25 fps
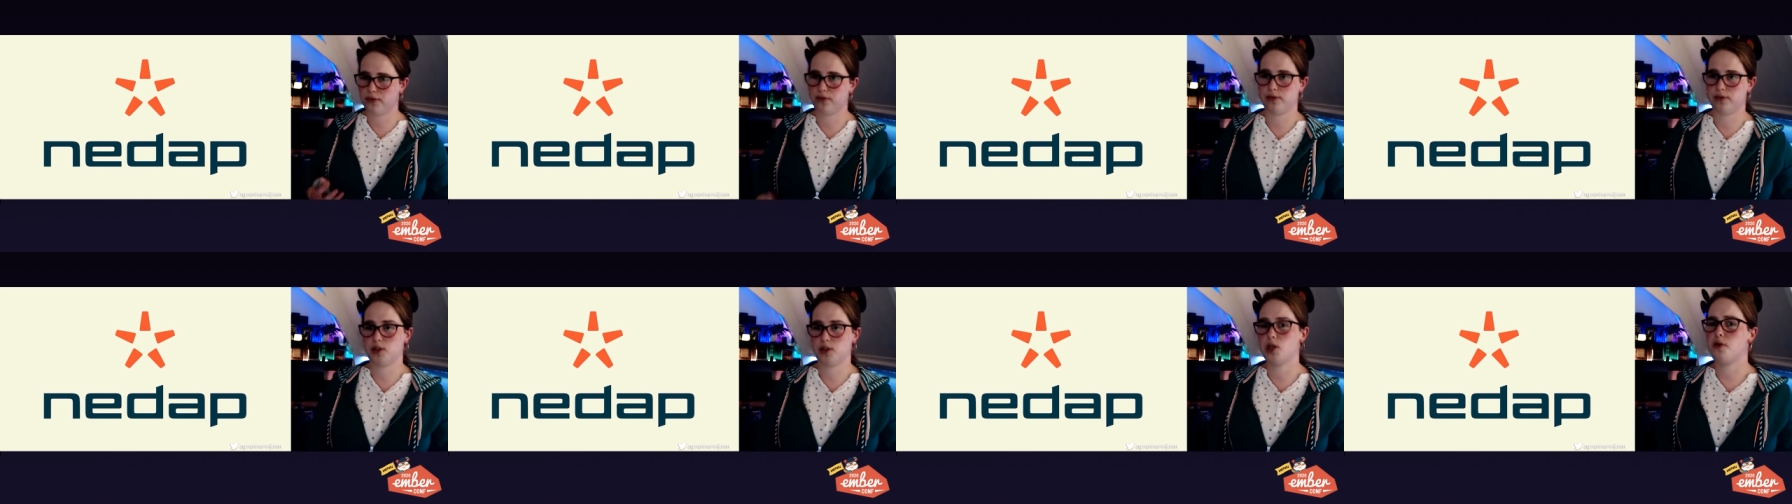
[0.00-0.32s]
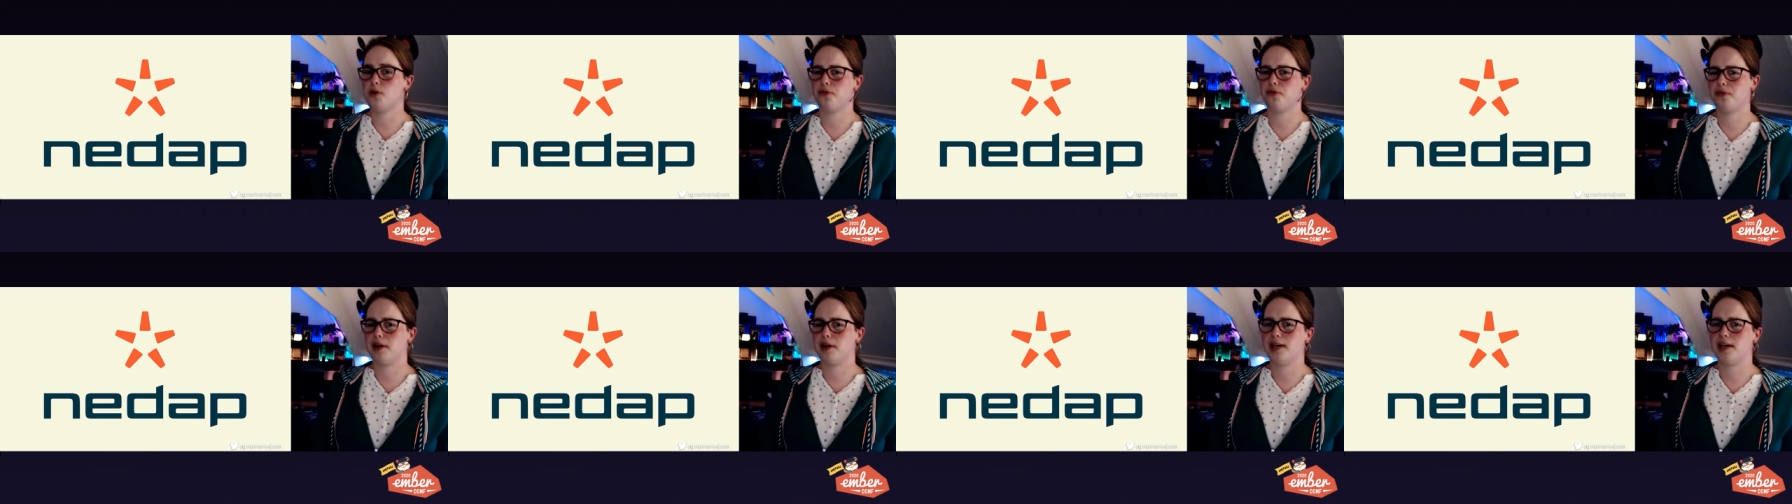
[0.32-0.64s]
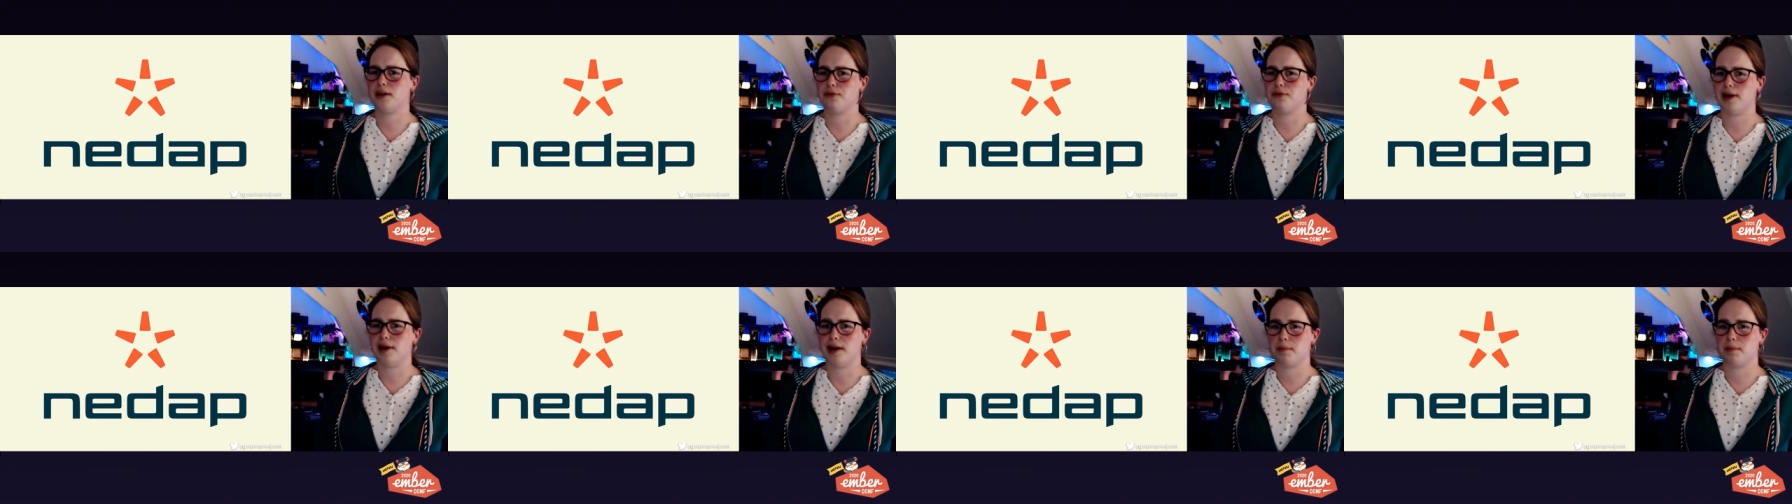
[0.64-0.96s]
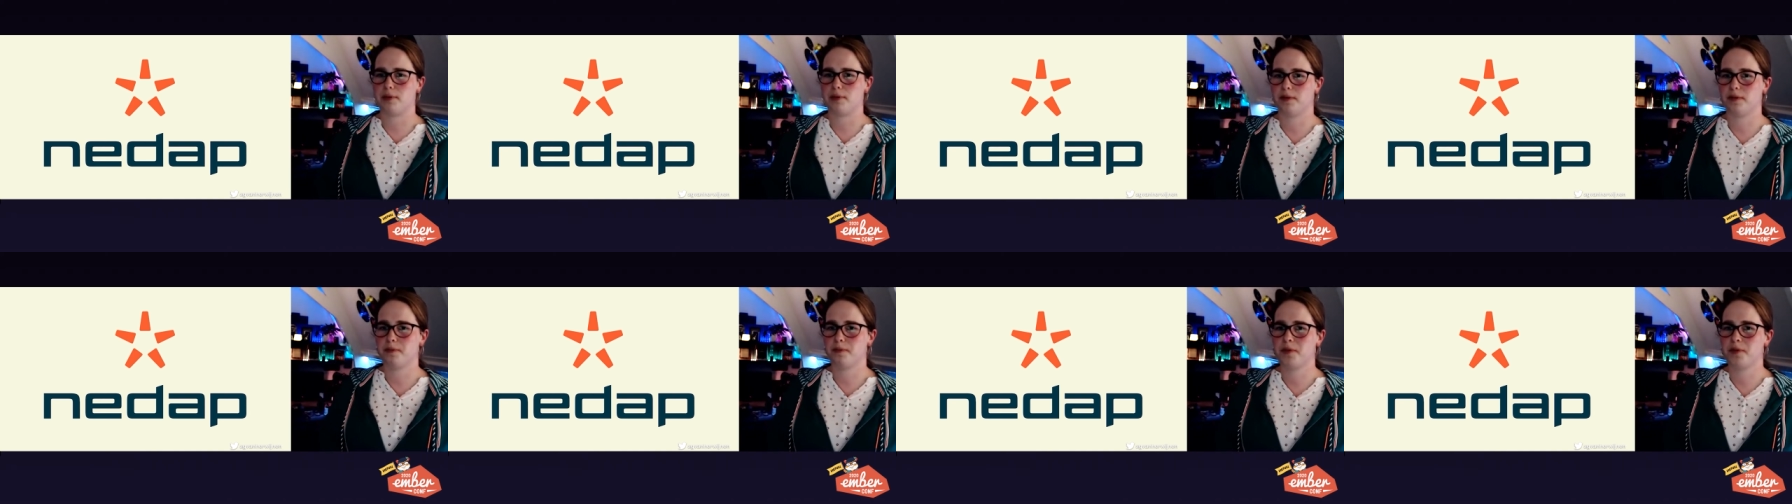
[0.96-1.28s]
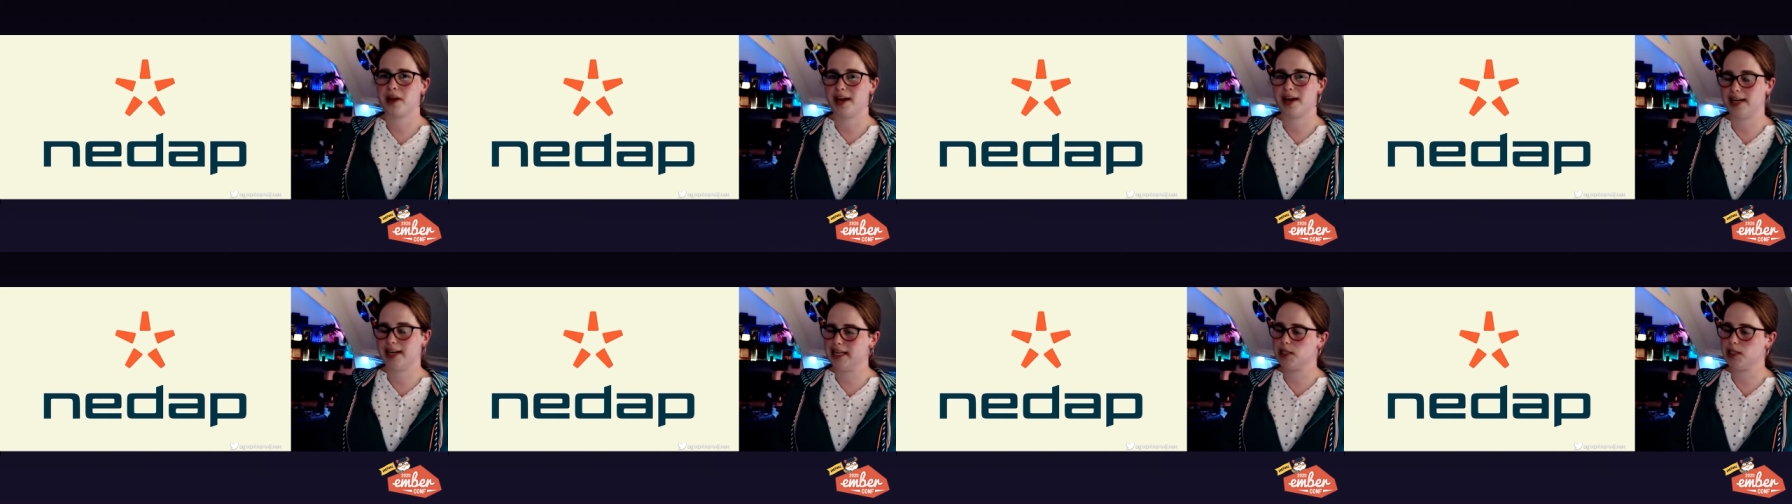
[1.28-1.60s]
software developer,
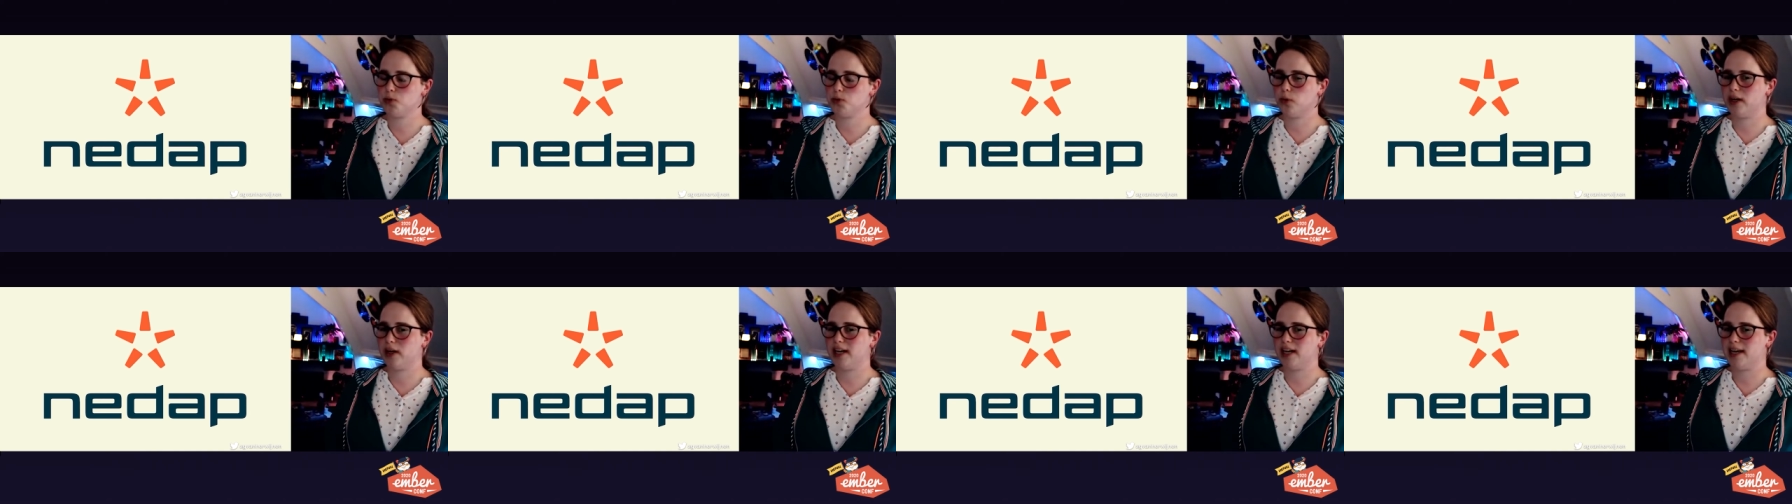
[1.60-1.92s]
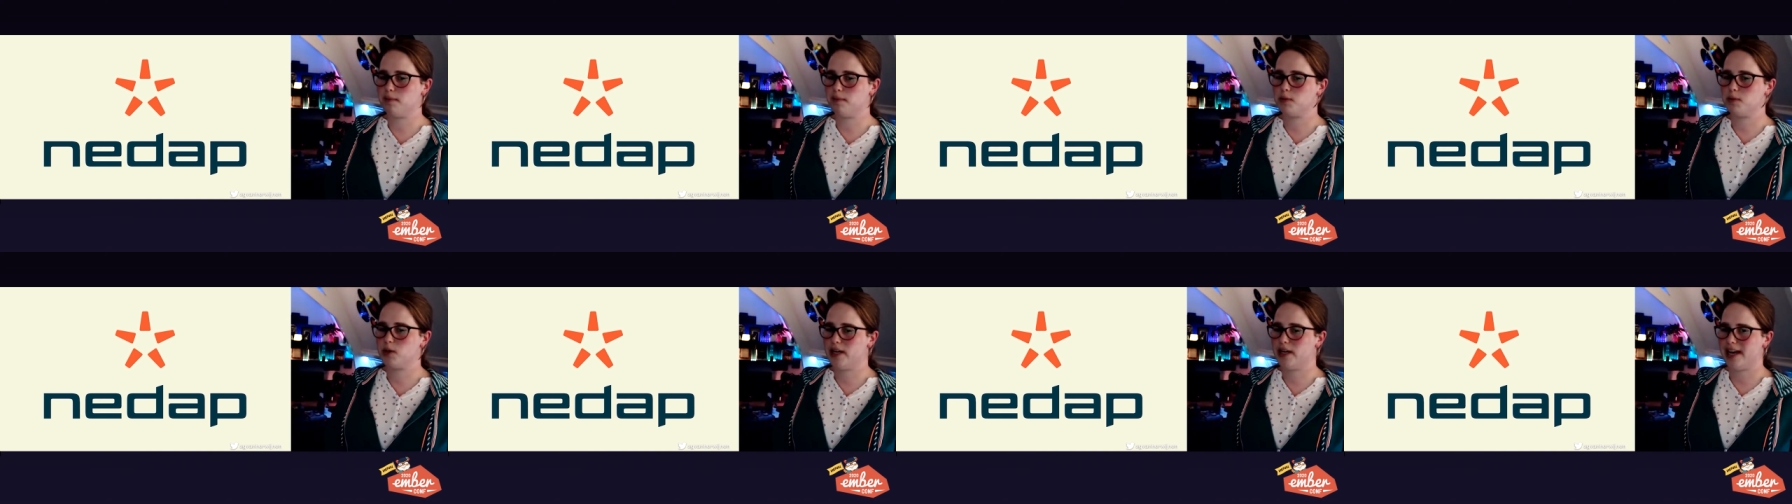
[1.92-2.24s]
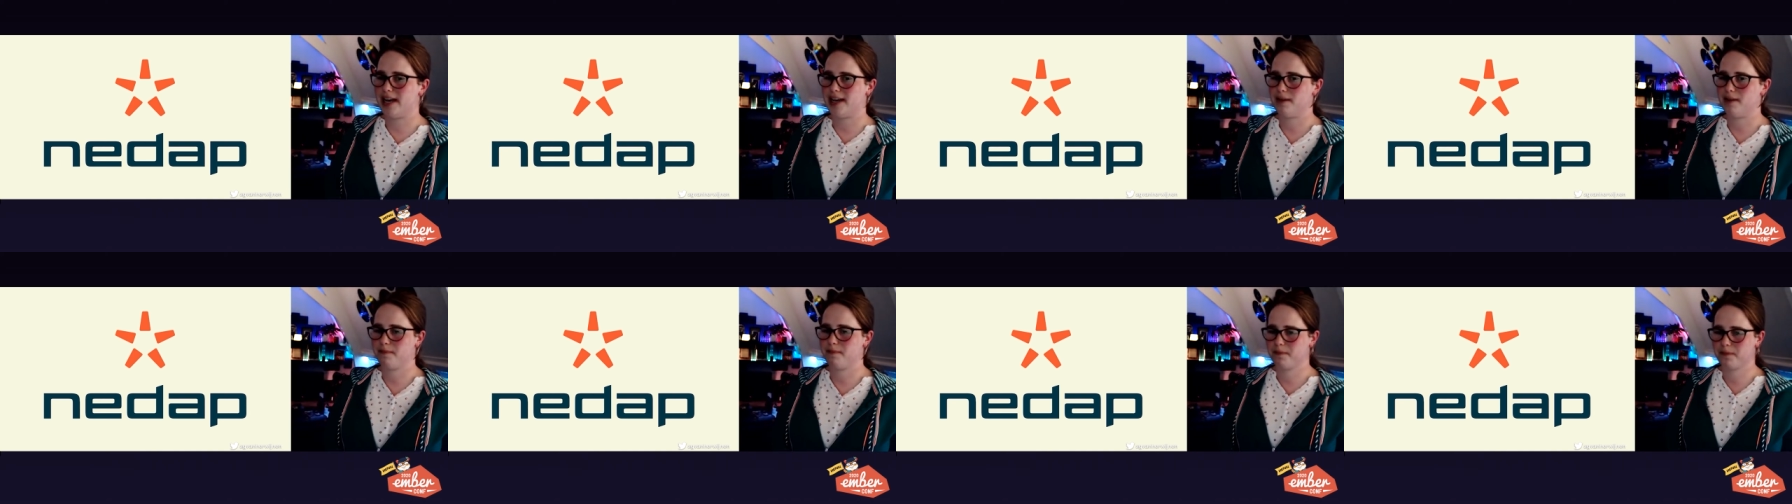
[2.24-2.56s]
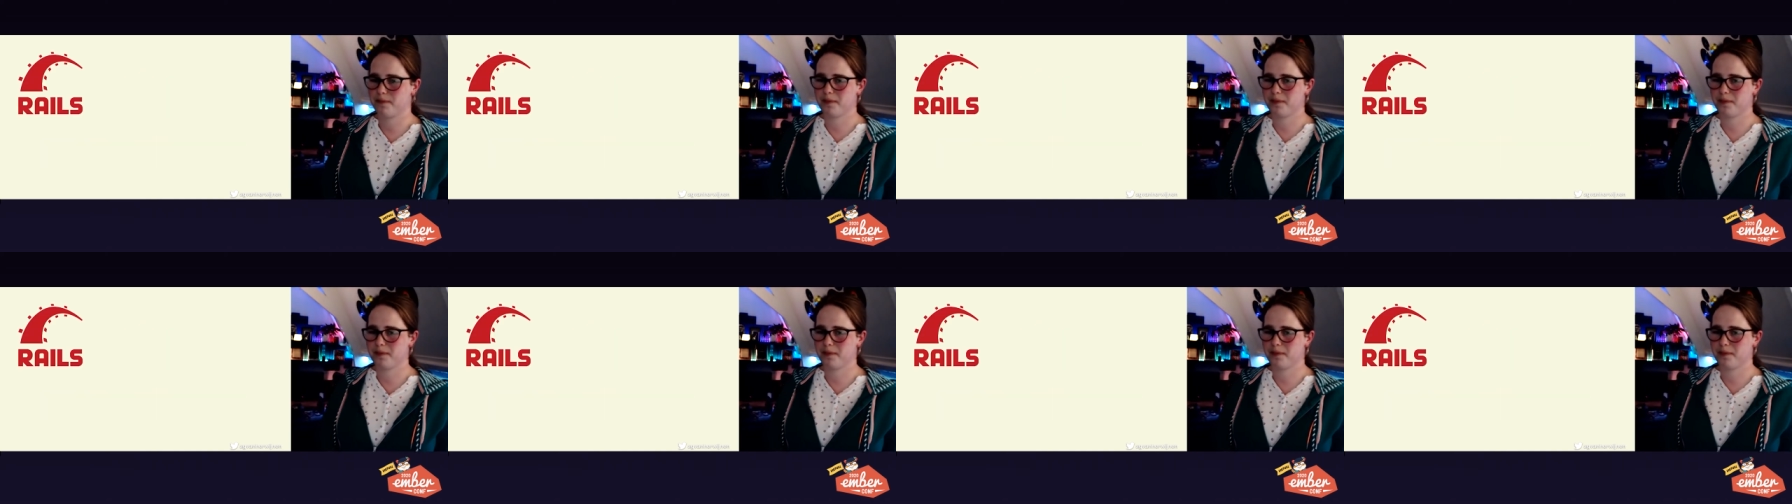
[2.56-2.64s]
and that's what I am today.